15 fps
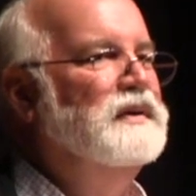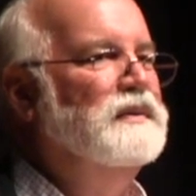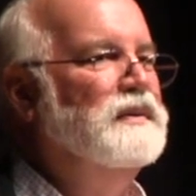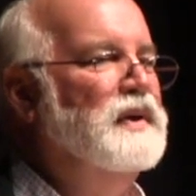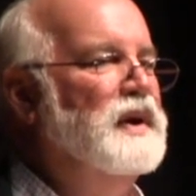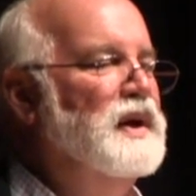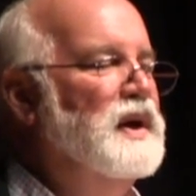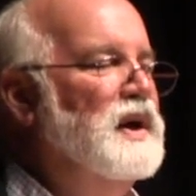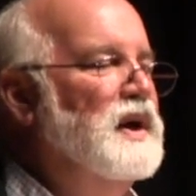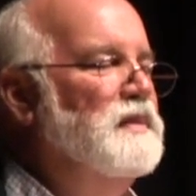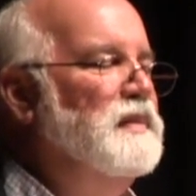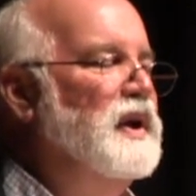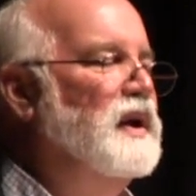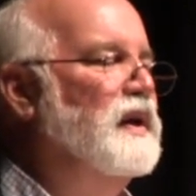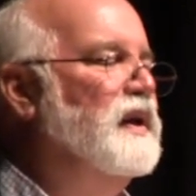to
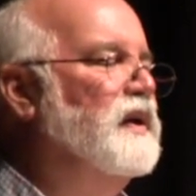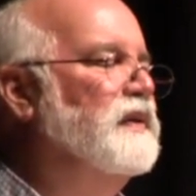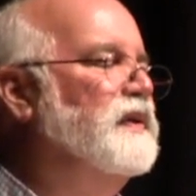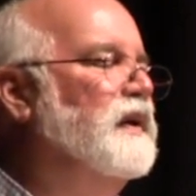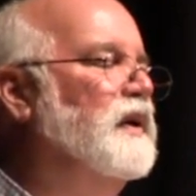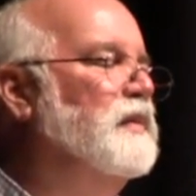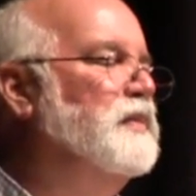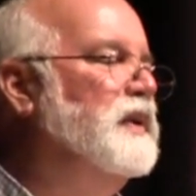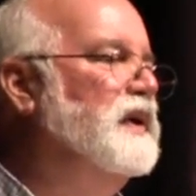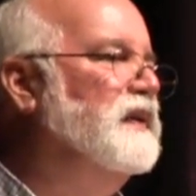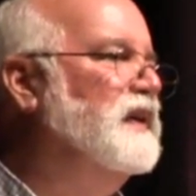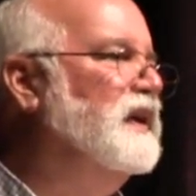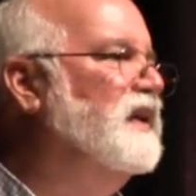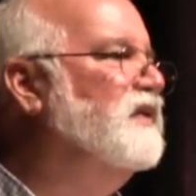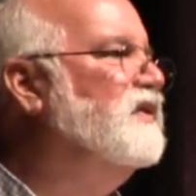mental health therapy, and
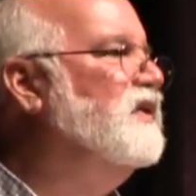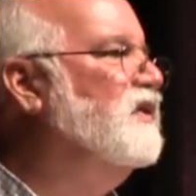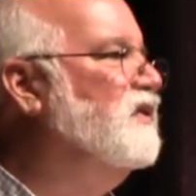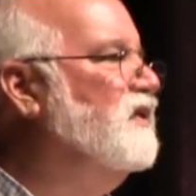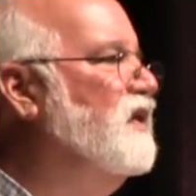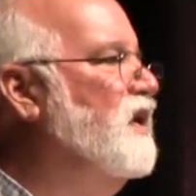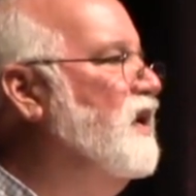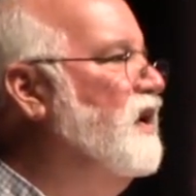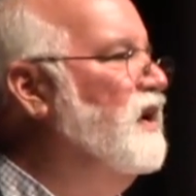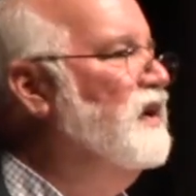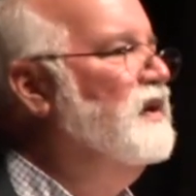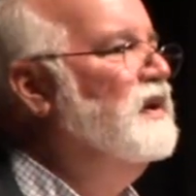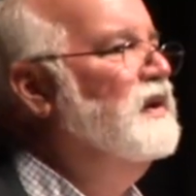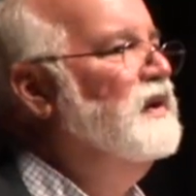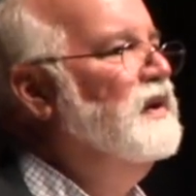the list is
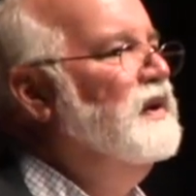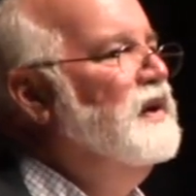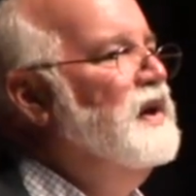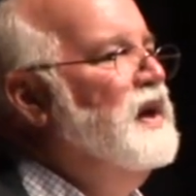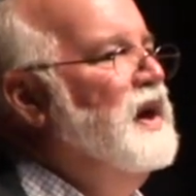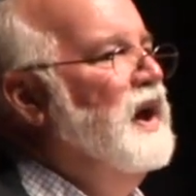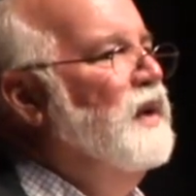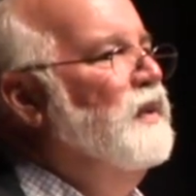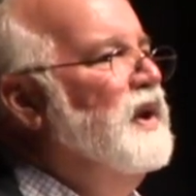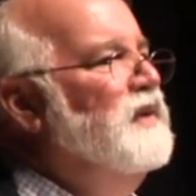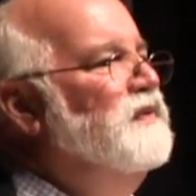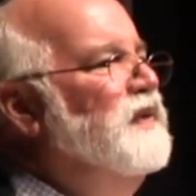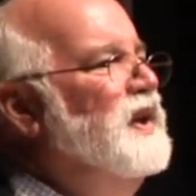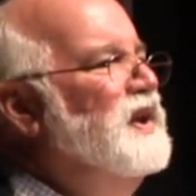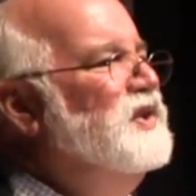long. And when I
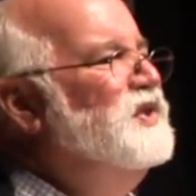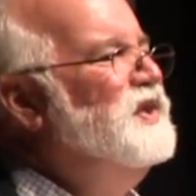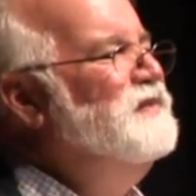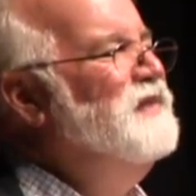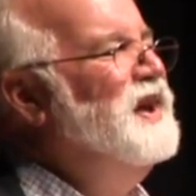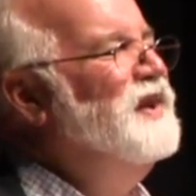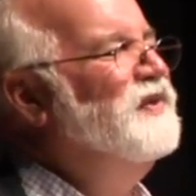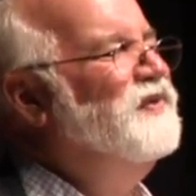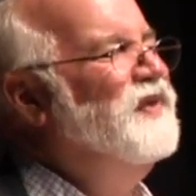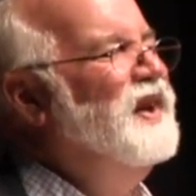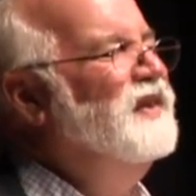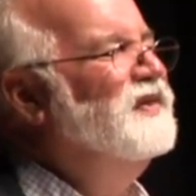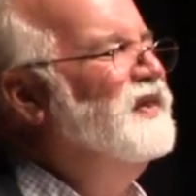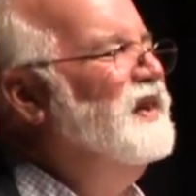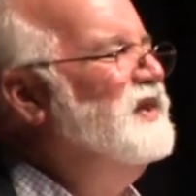finished, she made a
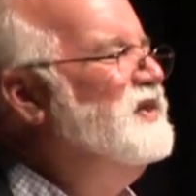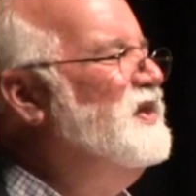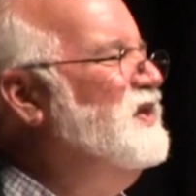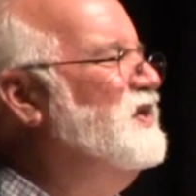face like she